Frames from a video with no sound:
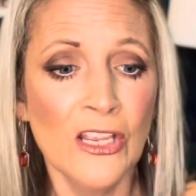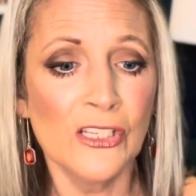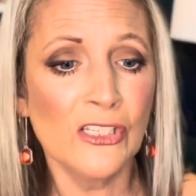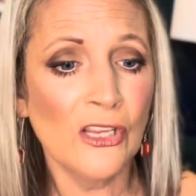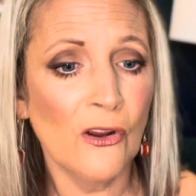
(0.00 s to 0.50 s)

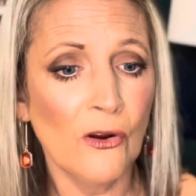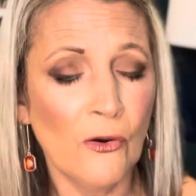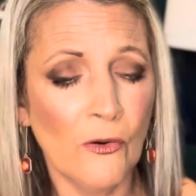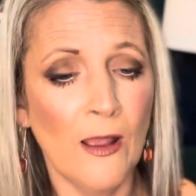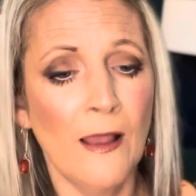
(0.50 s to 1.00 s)

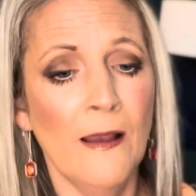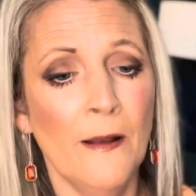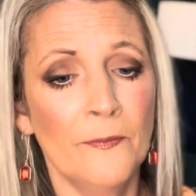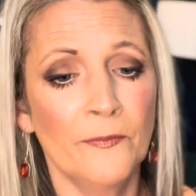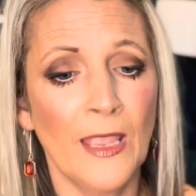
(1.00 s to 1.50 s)
So
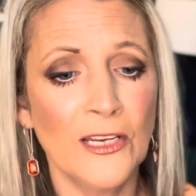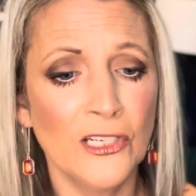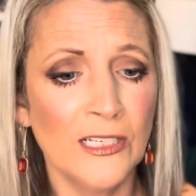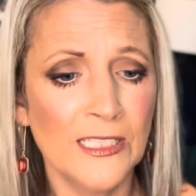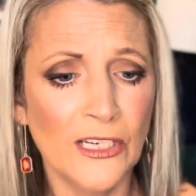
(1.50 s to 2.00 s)
as you
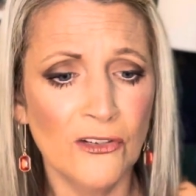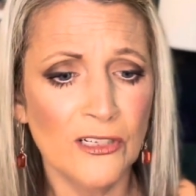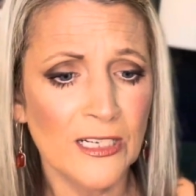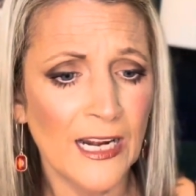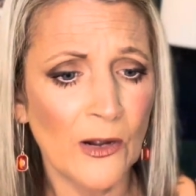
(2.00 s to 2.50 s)
can see, you
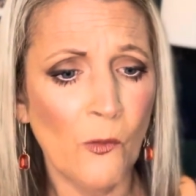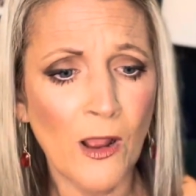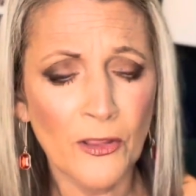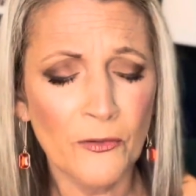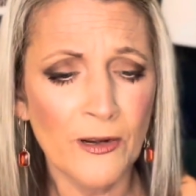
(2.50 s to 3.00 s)
just kind of
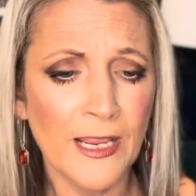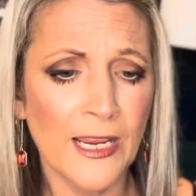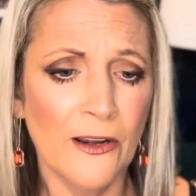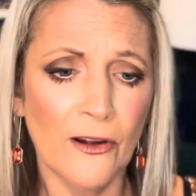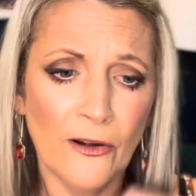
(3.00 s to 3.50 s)
walk through
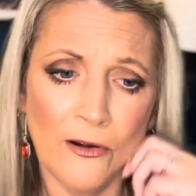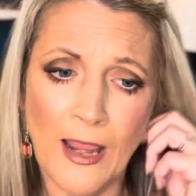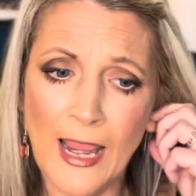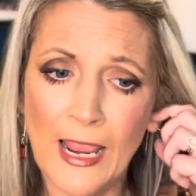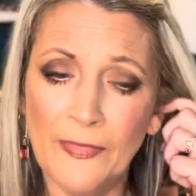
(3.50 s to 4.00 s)
here
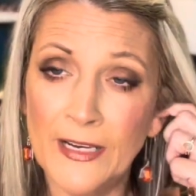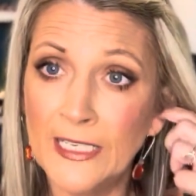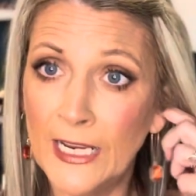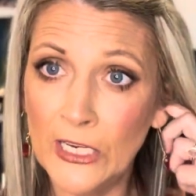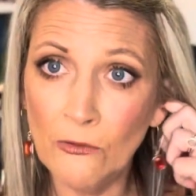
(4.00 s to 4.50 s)
and they
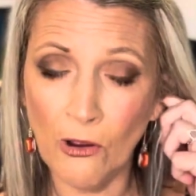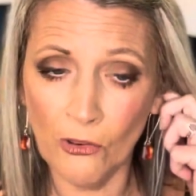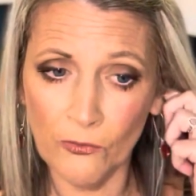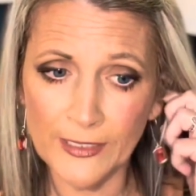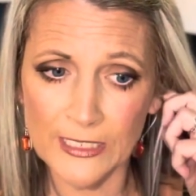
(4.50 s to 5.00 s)
take you all
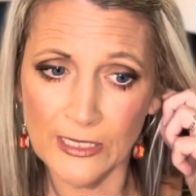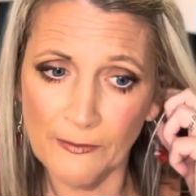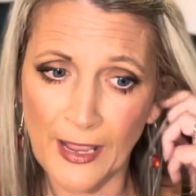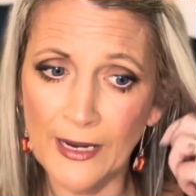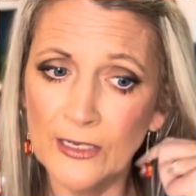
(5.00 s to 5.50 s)
the way to the
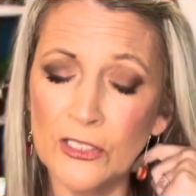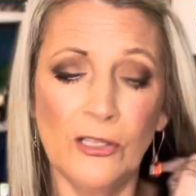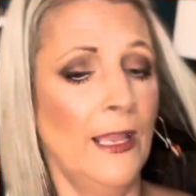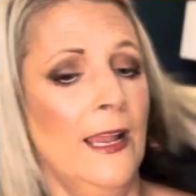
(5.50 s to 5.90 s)
back to the